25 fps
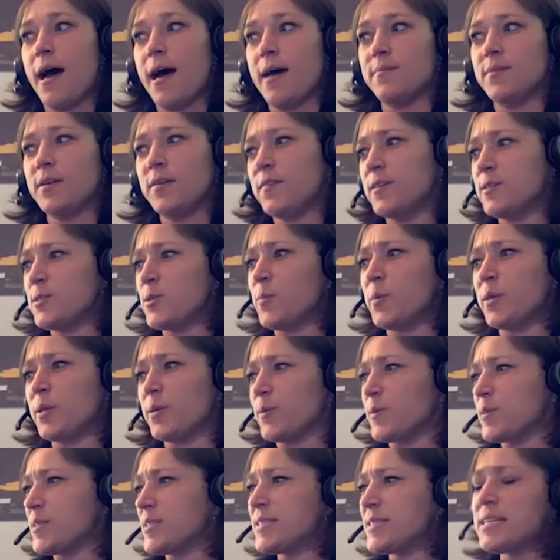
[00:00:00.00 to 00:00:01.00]
He even told me
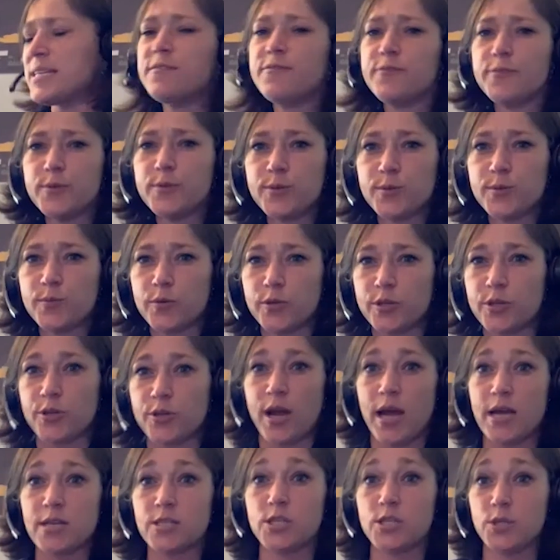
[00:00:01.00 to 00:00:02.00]
there was seafood where they're
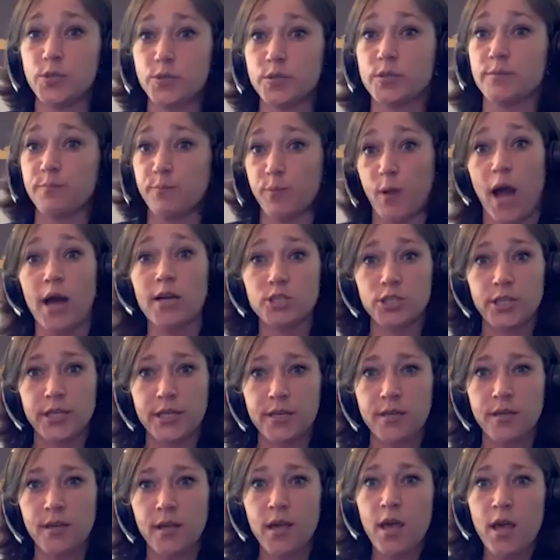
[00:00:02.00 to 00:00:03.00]
actually using
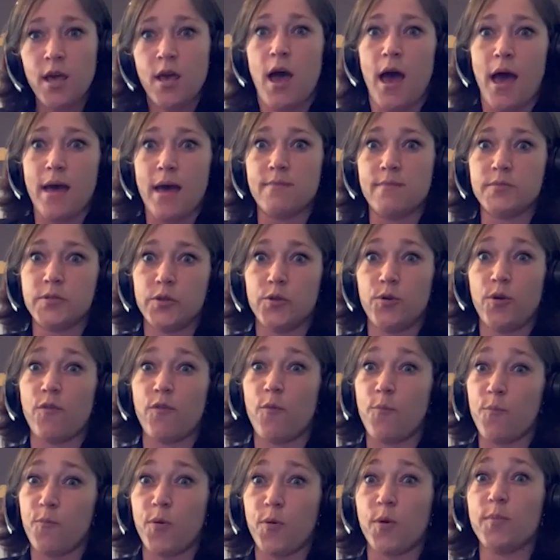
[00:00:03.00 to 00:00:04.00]
blockchain. So you have
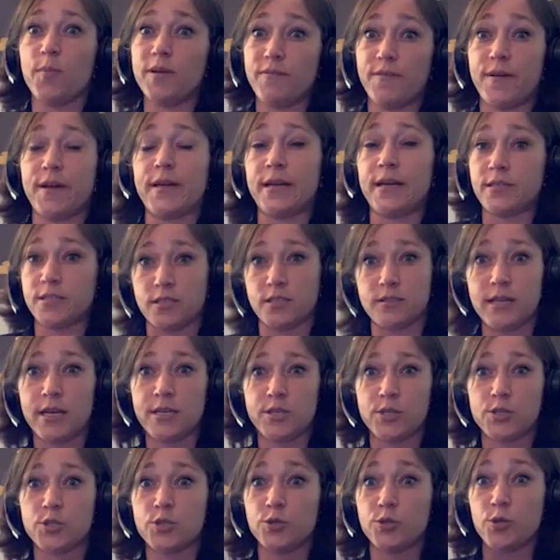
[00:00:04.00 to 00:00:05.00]
a permanent financial
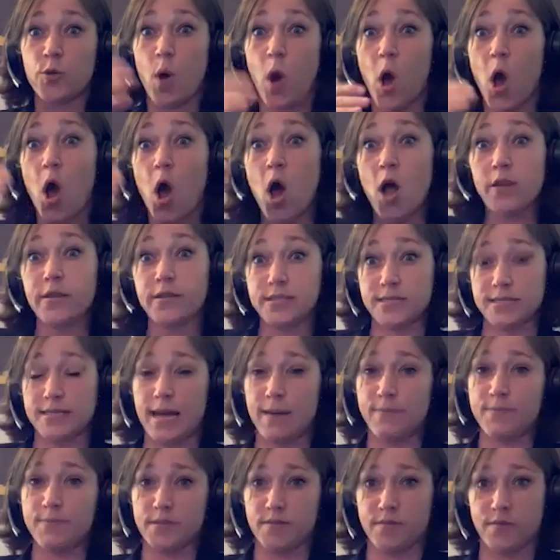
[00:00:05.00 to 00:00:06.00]
ledger, so you know all the
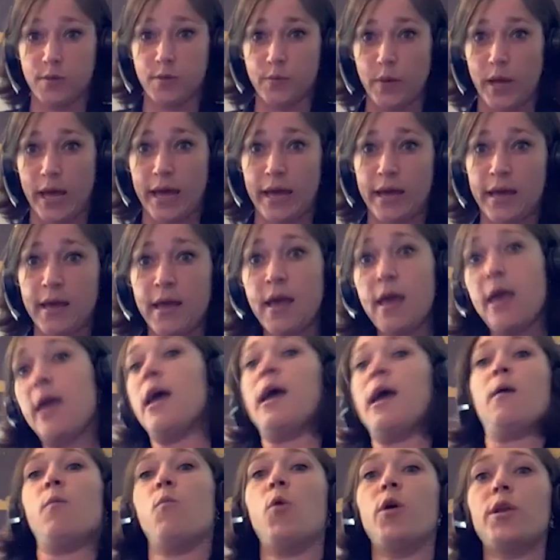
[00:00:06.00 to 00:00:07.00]
steps of the way.
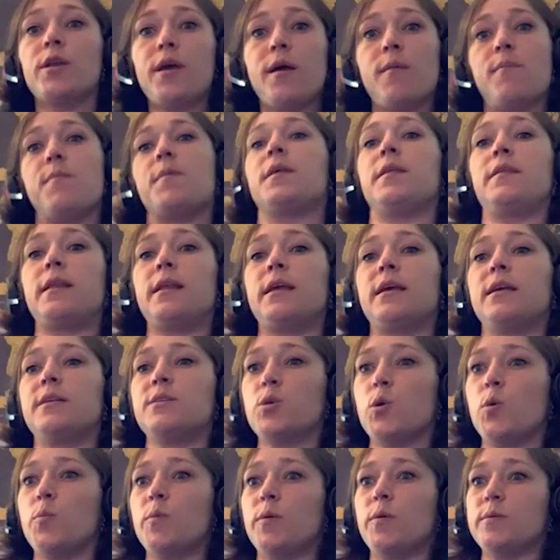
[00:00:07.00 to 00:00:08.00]
And one company that he had
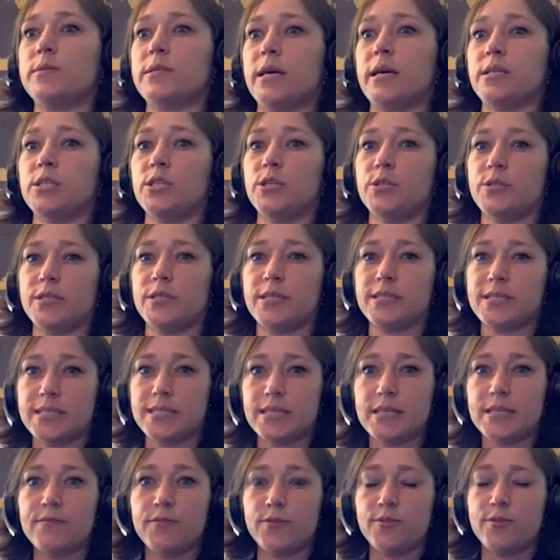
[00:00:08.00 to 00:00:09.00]
told me was actually using
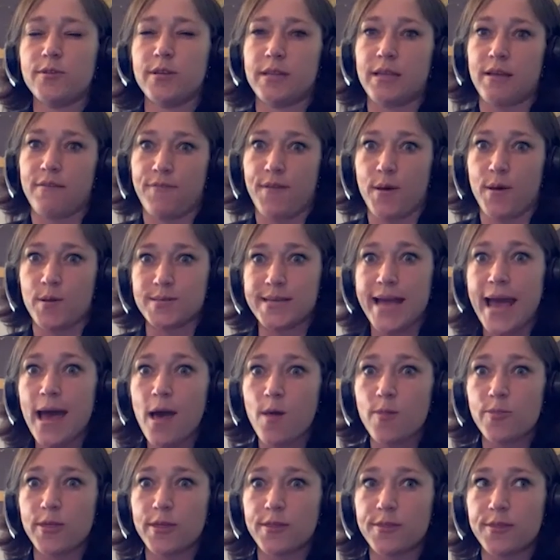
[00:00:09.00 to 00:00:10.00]
seafood, and they found
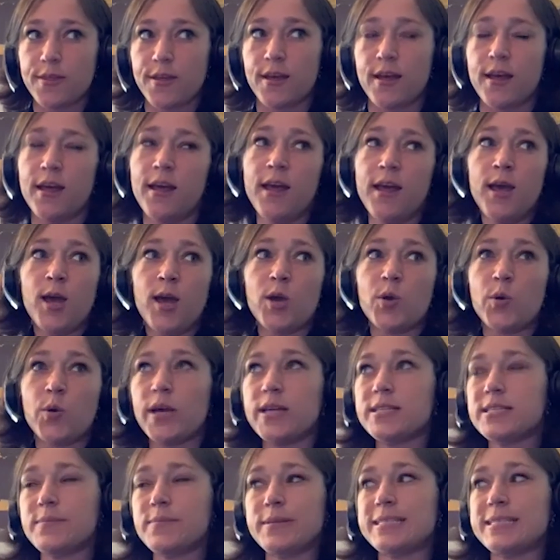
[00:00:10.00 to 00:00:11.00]
out that the
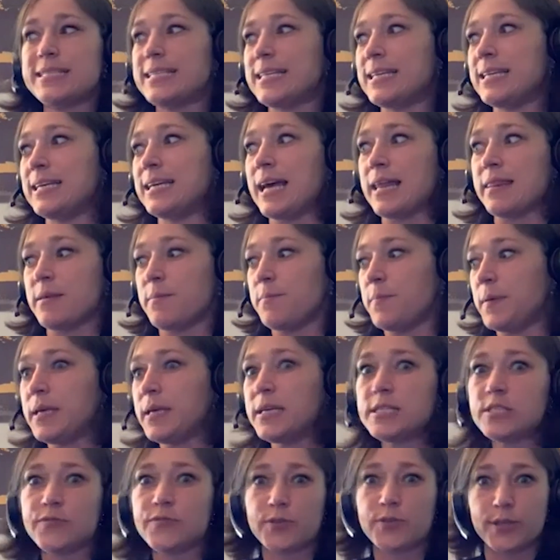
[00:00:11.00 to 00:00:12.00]
crates had been sitting on the
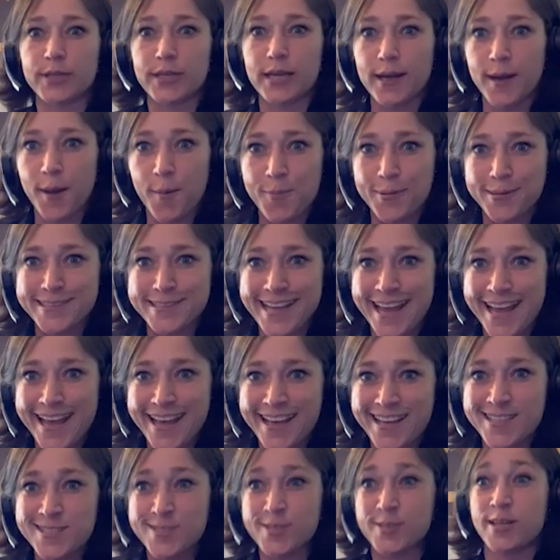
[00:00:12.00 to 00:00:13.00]
beach for like a couple of
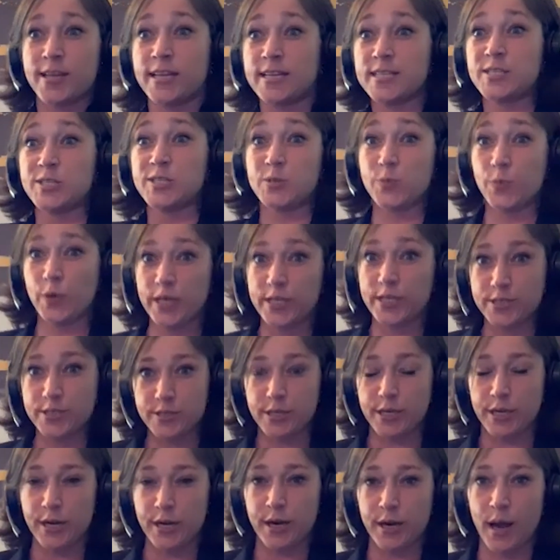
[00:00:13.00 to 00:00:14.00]
days. So then they switched
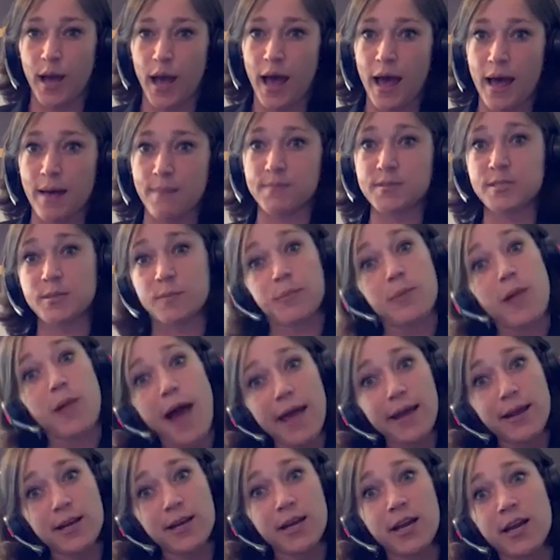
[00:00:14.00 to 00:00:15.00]
their
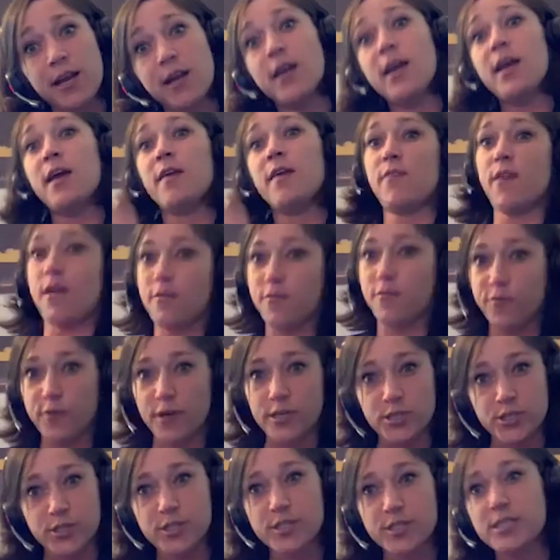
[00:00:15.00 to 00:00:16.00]
supplier. They had
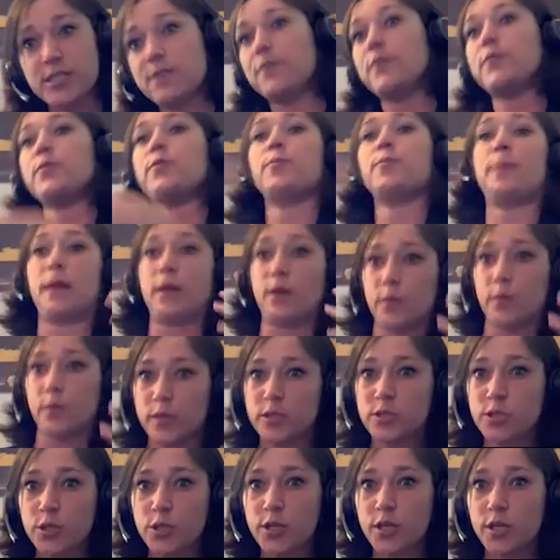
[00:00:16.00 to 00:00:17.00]
fresher seafood, better
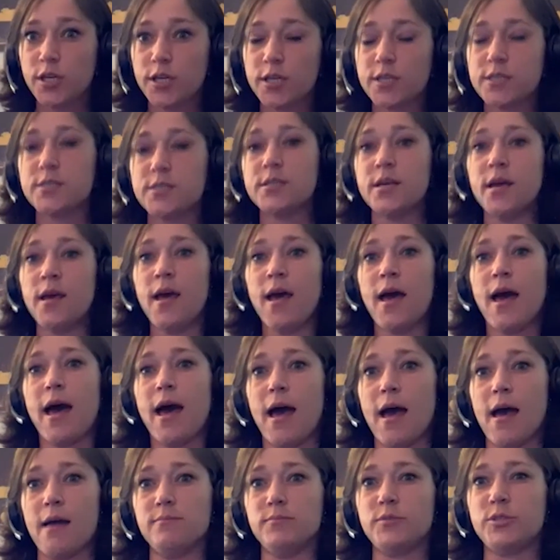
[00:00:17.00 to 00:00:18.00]
returns.
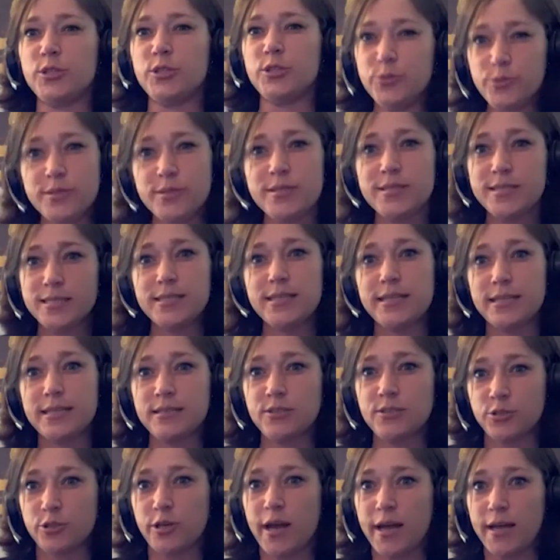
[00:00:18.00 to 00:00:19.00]
Do you see
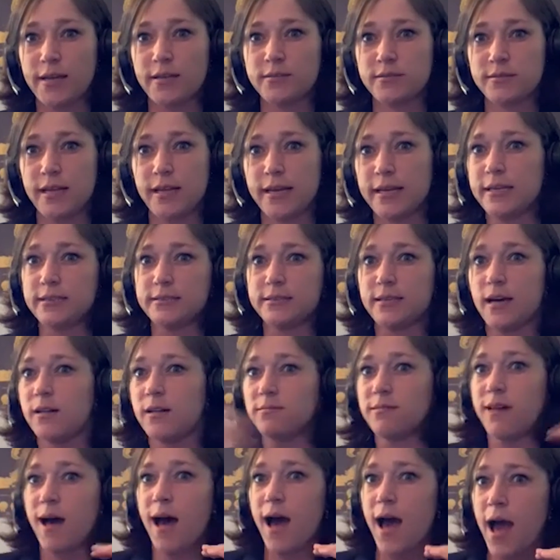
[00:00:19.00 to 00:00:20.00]
this trend like a
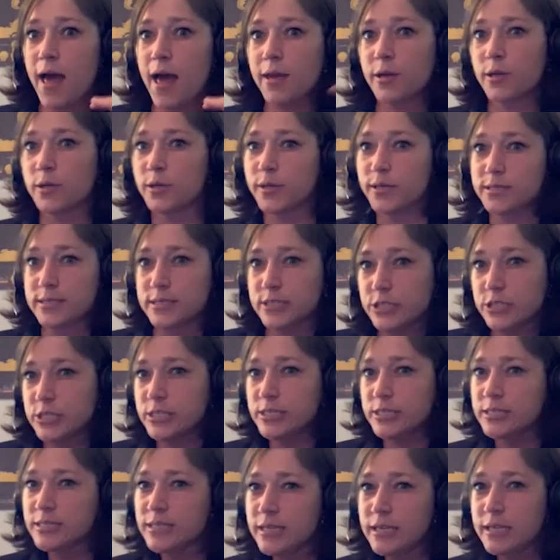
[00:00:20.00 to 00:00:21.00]
lot, or is it
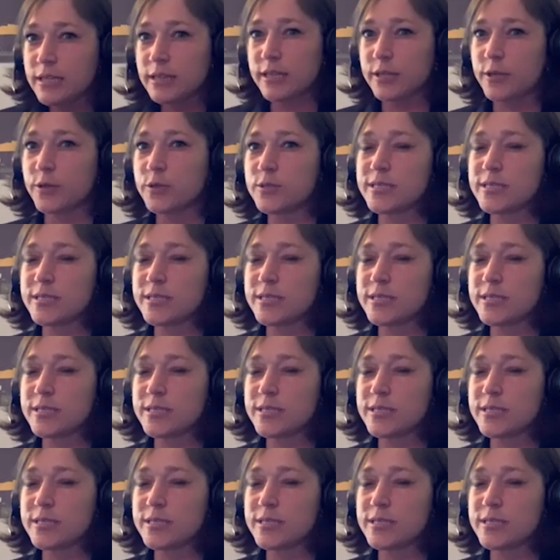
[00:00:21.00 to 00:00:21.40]
just like you